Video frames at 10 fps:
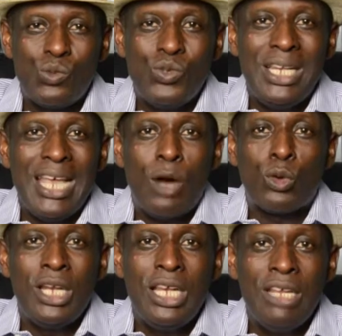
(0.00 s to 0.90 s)
really
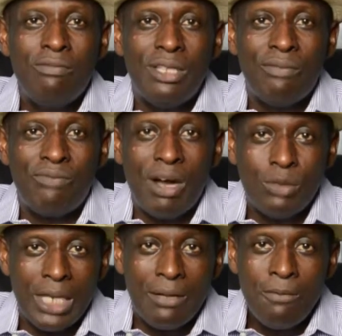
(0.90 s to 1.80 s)
outlived the
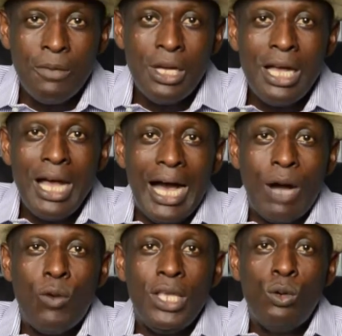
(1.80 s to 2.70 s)
founder.
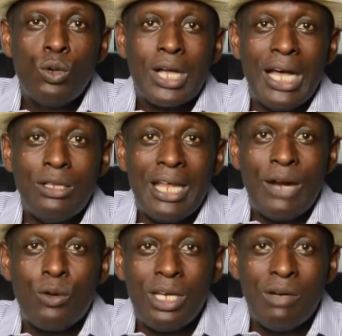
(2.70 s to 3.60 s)
And when you look at those
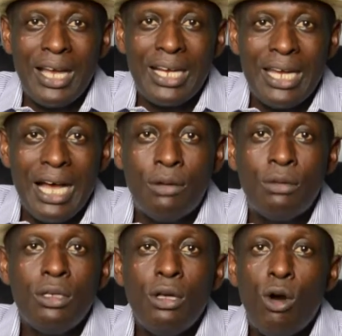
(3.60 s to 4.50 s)
that are running right
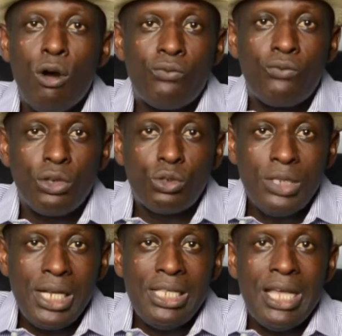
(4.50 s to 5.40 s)
now,
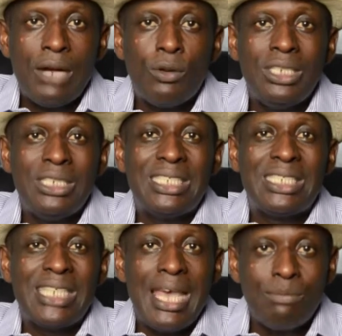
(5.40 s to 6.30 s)
unfortunately, they are running the
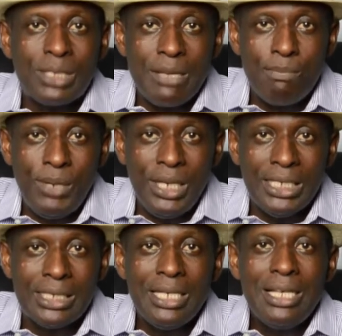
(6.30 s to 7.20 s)
same
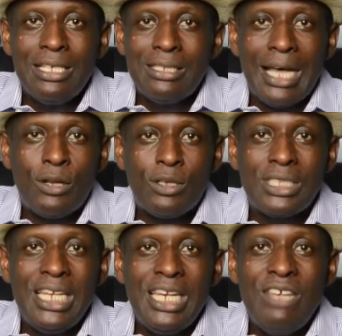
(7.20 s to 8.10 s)
template that
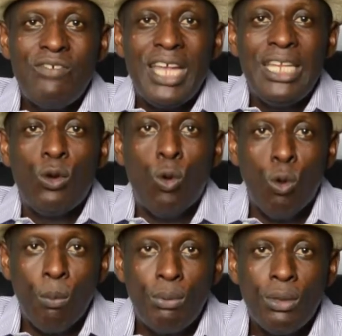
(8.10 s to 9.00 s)
doesn't leave any
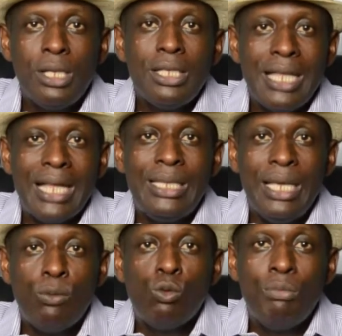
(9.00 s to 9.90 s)
hope that
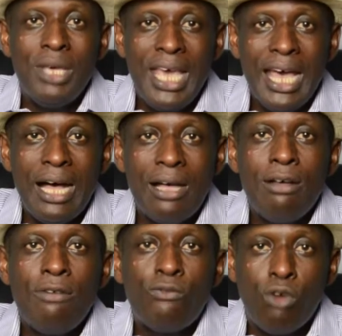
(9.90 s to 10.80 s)
they will be here
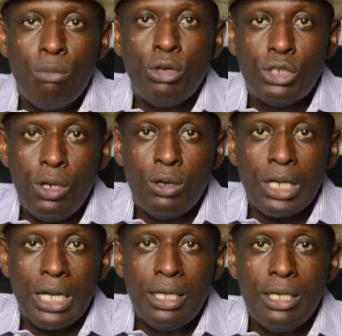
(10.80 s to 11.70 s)
for much
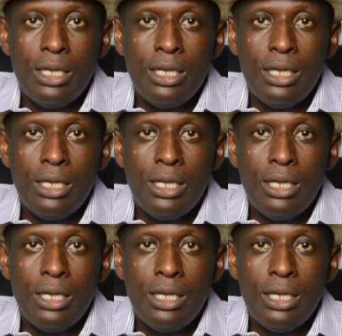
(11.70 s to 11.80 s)
longer.